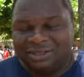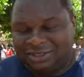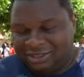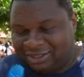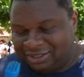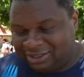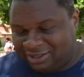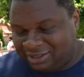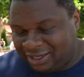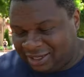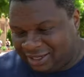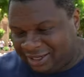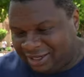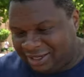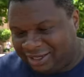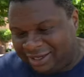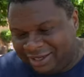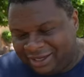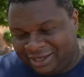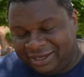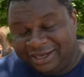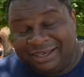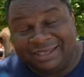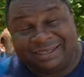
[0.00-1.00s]
The second
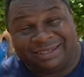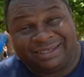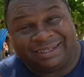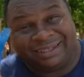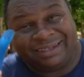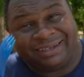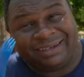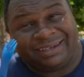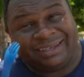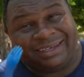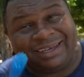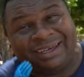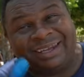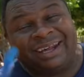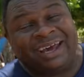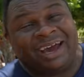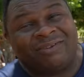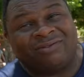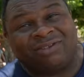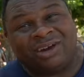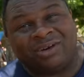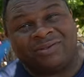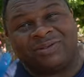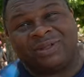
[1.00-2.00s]
is cleaning it
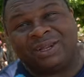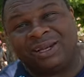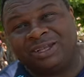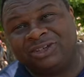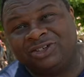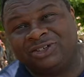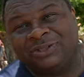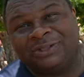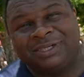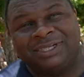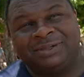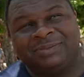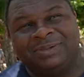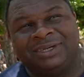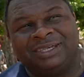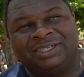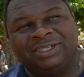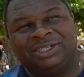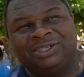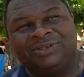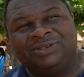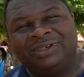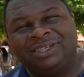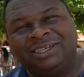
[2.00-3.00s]
after everything that you eat
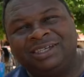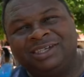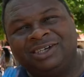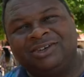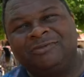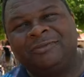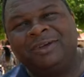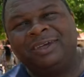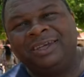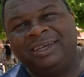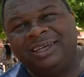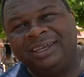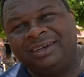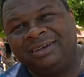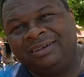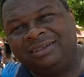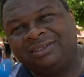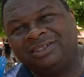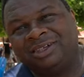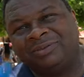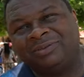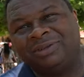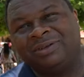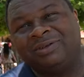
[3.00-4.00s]
because you really don't want to be eating
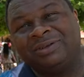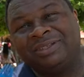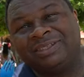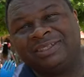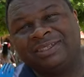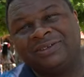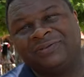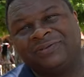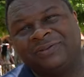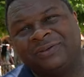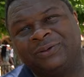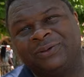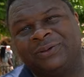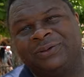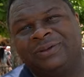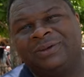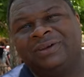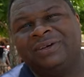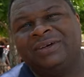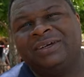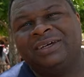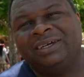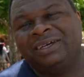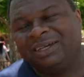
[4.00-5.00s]
something with seafood
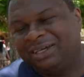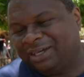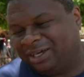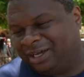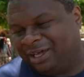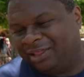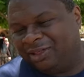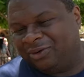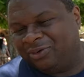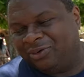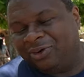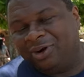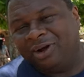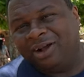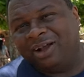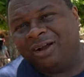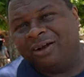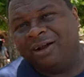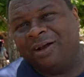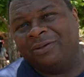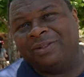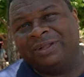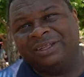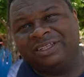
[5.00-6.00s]
and then walking
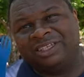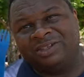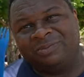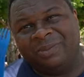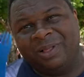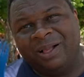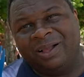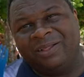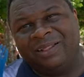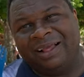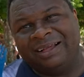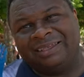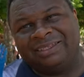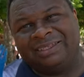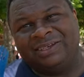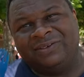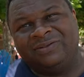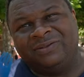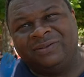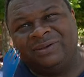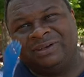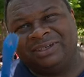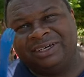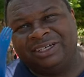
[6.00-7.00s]
around it smelling like
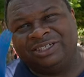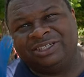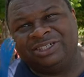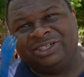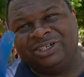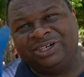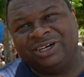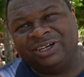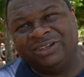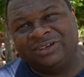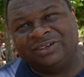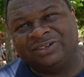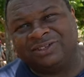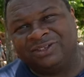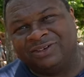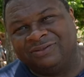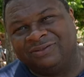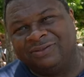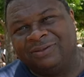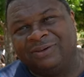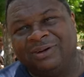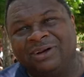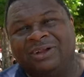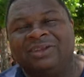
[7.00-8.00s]
seafood and touching your other
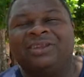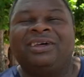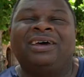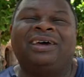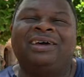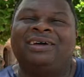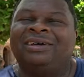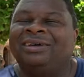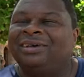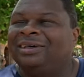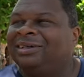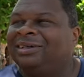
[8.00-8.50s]
silverware all day.